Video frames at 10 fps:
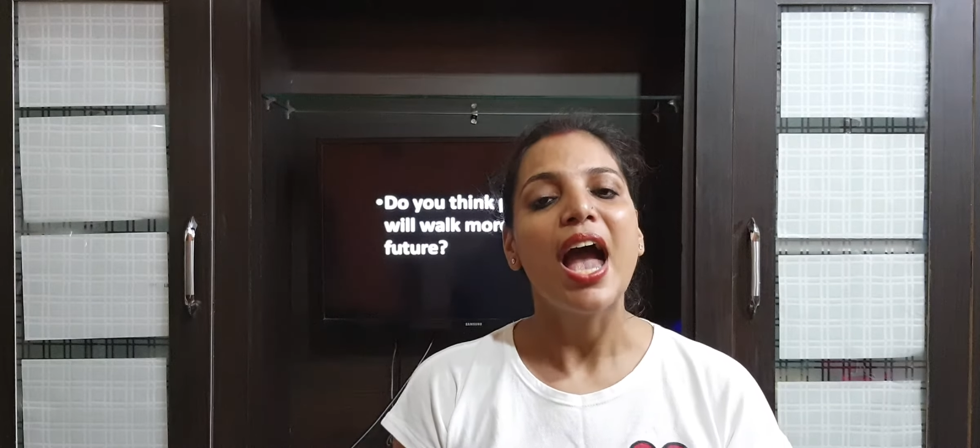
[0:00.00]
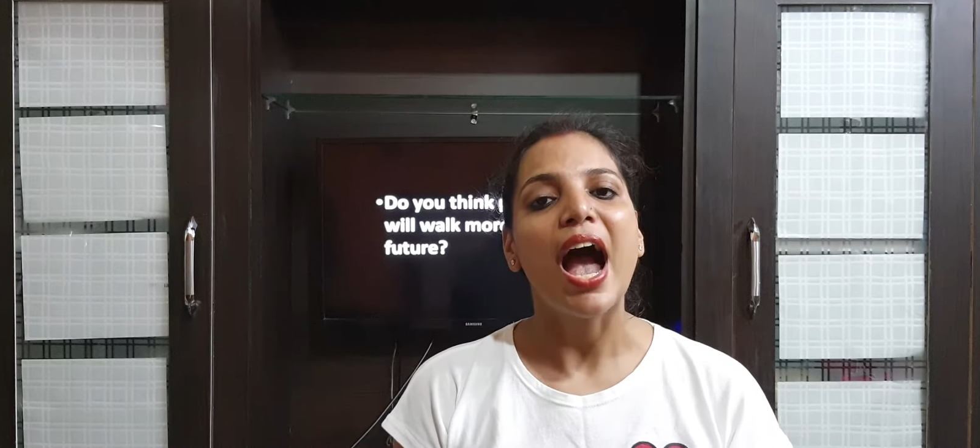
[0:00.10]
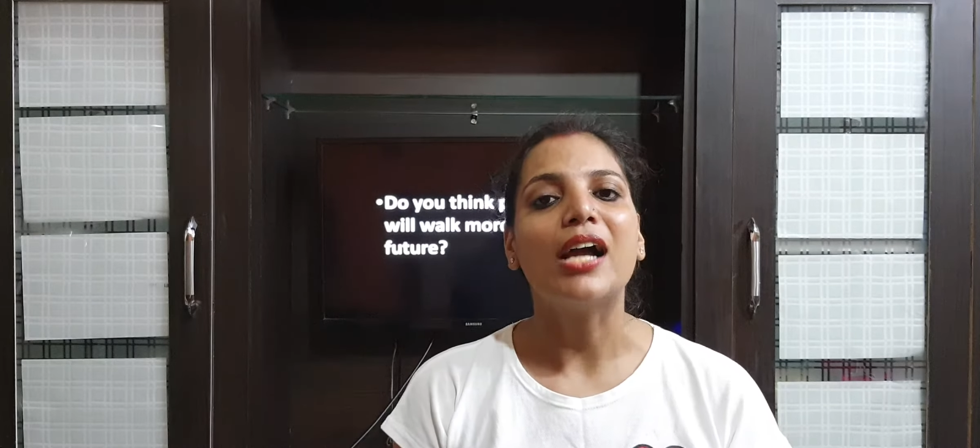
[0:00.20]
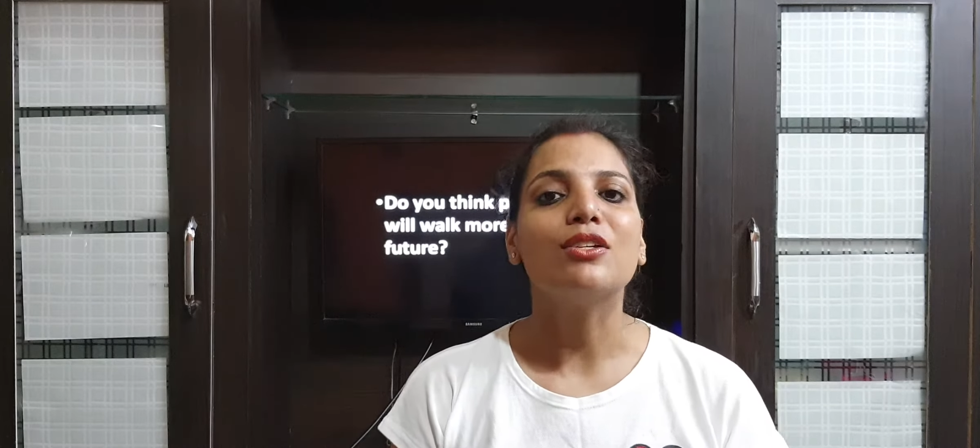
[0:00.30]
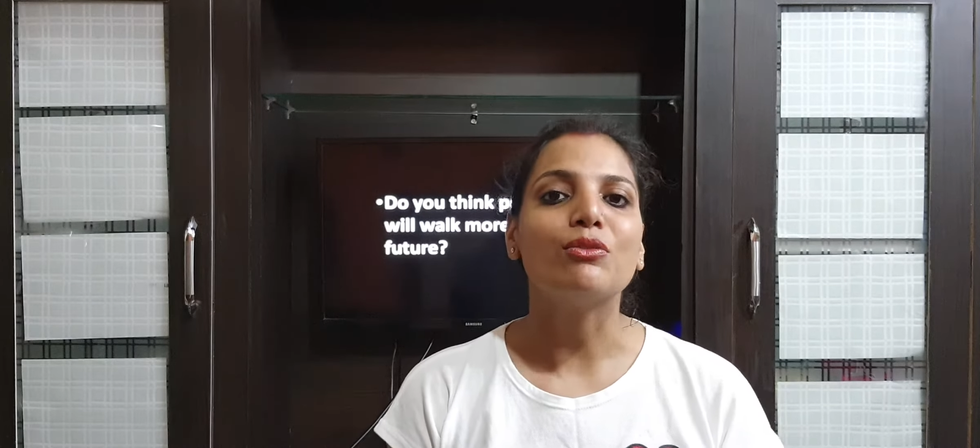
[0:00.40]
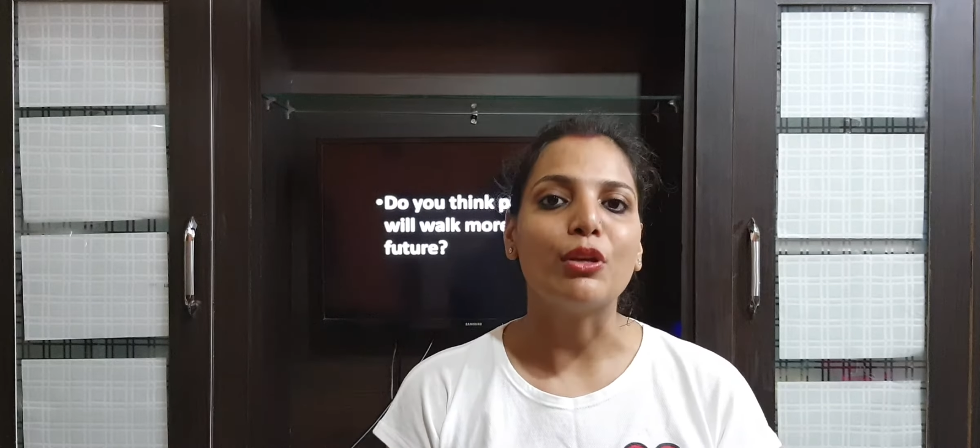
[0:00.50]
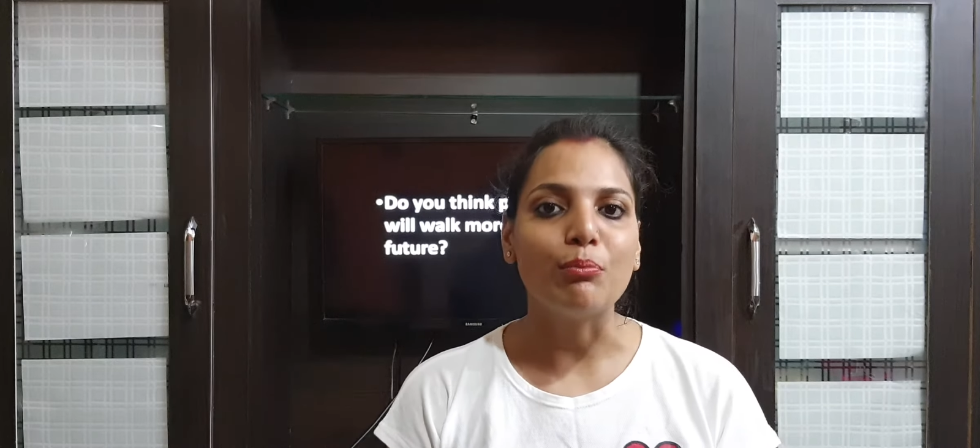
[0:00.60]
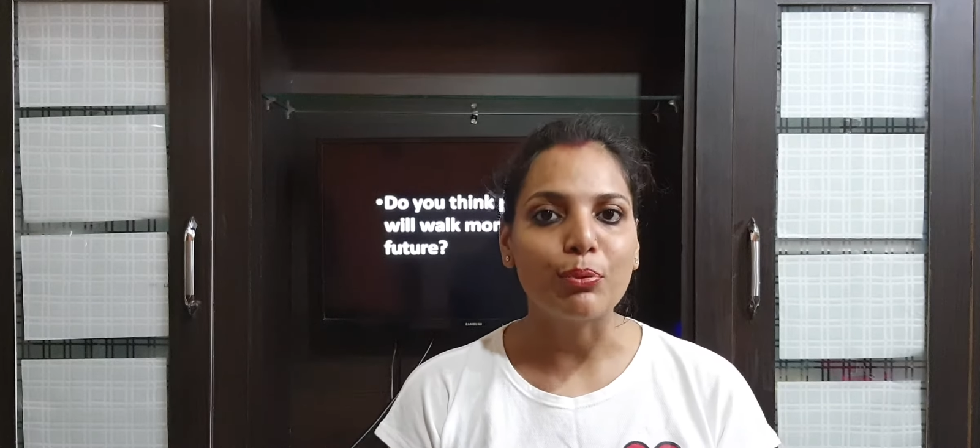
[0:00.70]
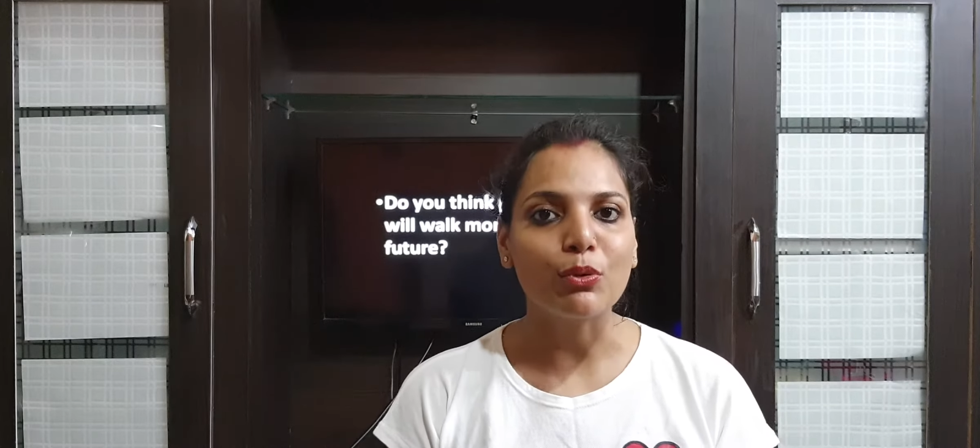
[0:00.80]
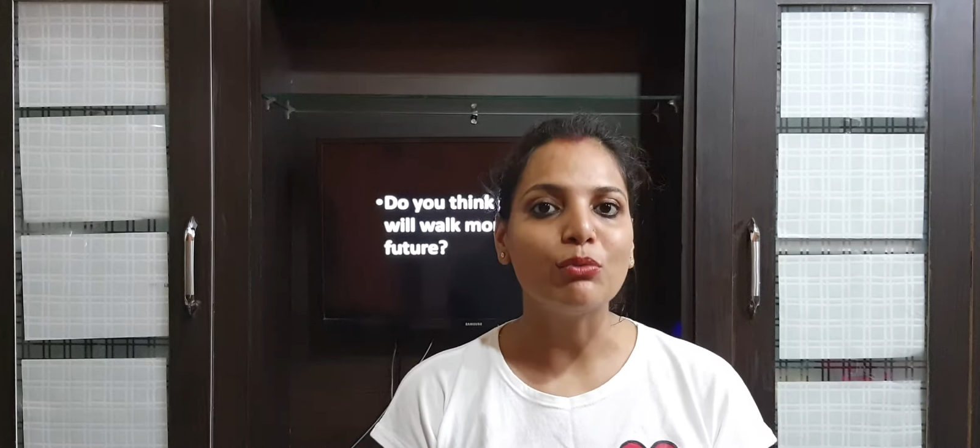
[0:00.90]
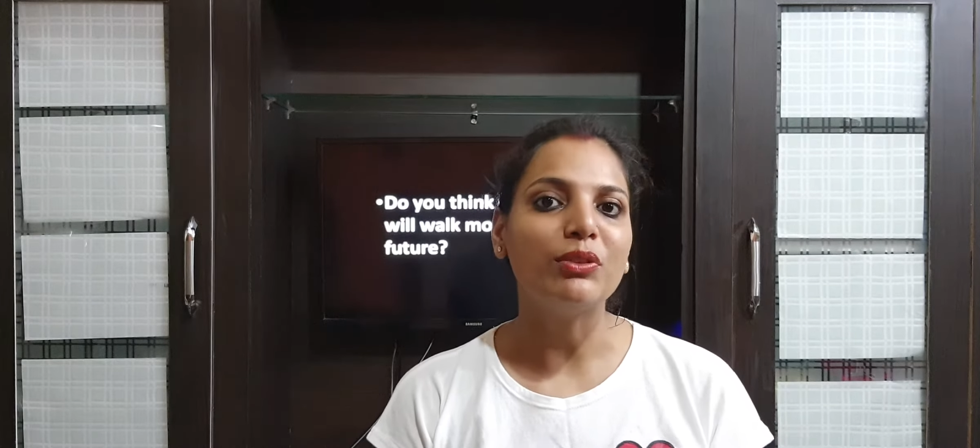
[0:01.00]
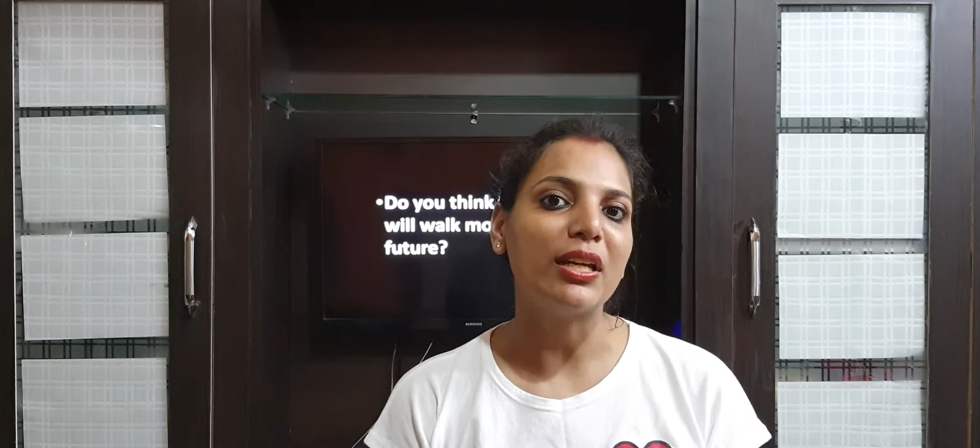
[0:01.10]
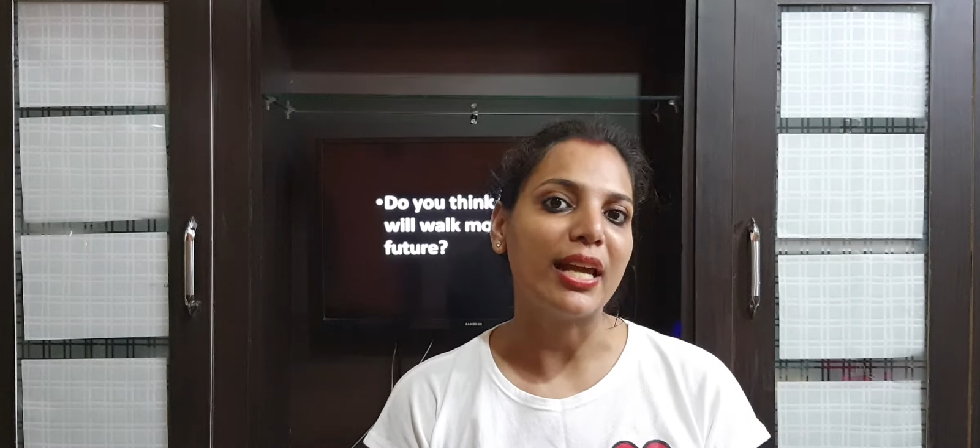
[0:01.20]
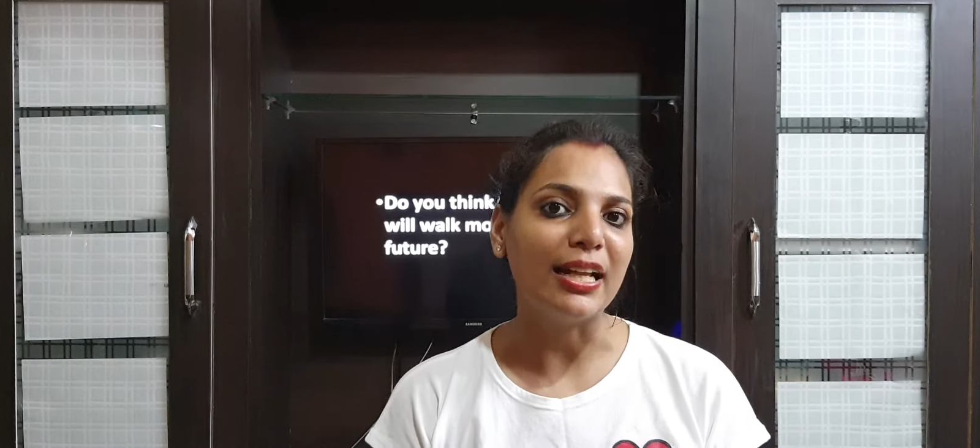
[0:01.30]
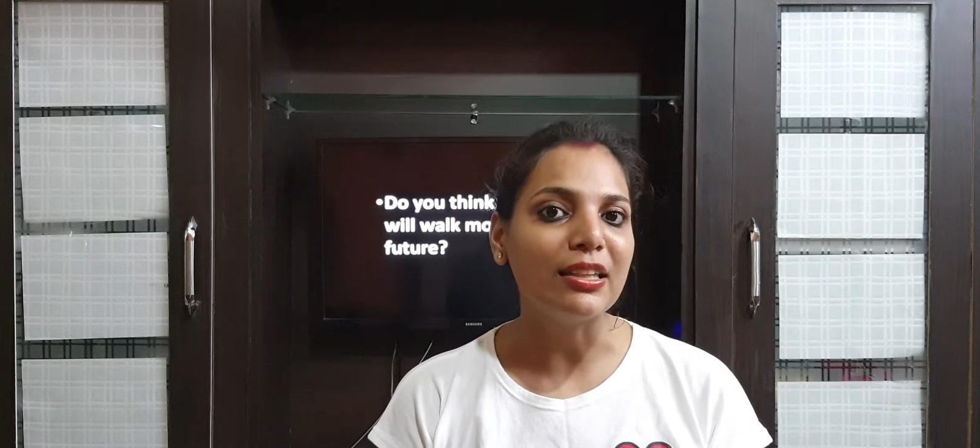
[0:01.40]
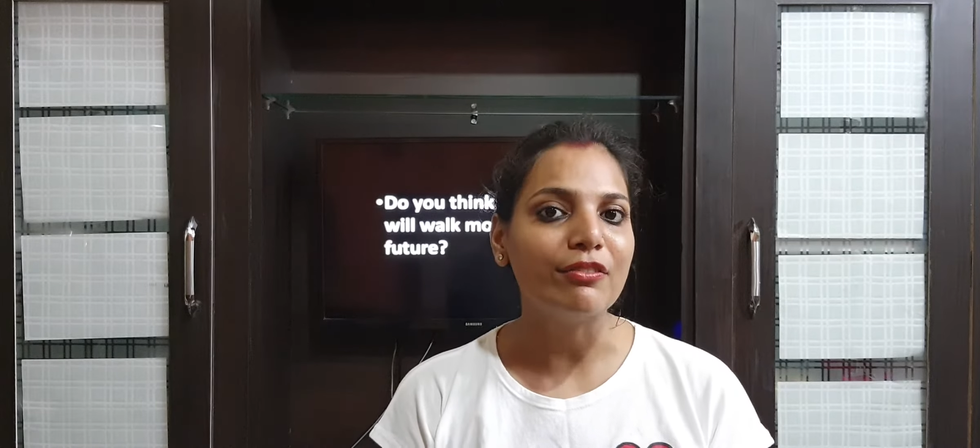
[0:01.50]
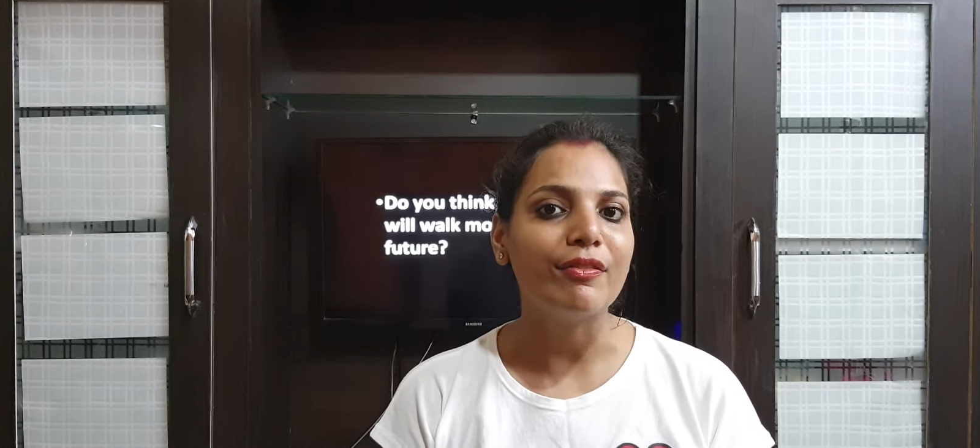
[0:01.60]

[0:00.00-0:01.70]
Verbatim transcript: and improve their health